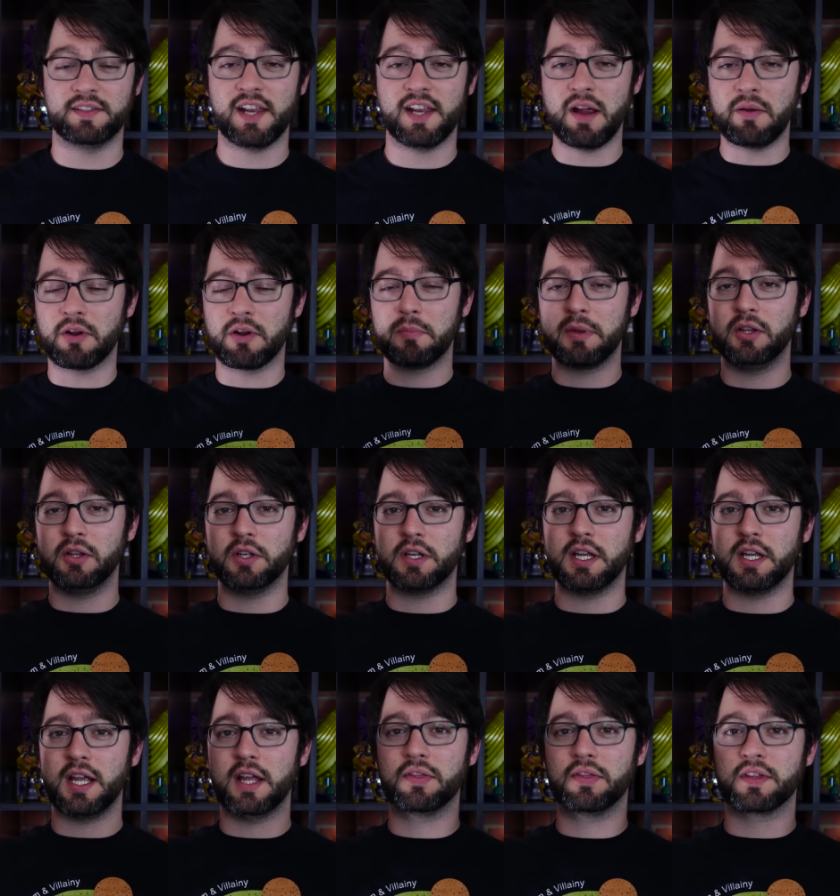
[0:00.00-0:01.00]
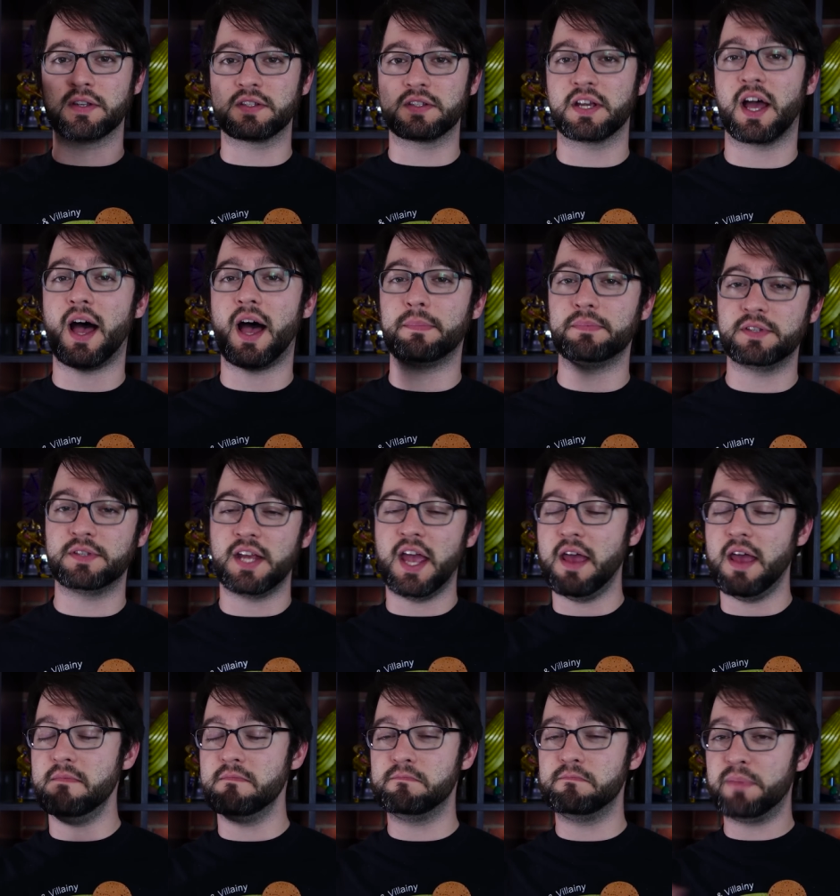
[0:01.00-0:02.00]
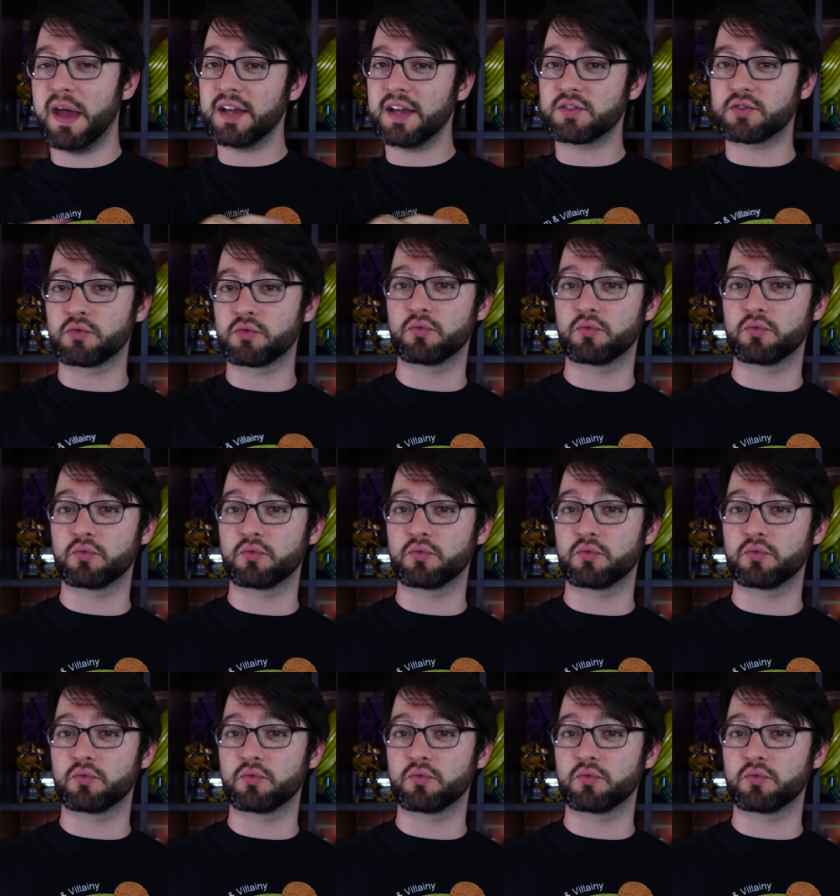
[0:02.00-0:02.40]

And today we're gonna be looking at the top 10 best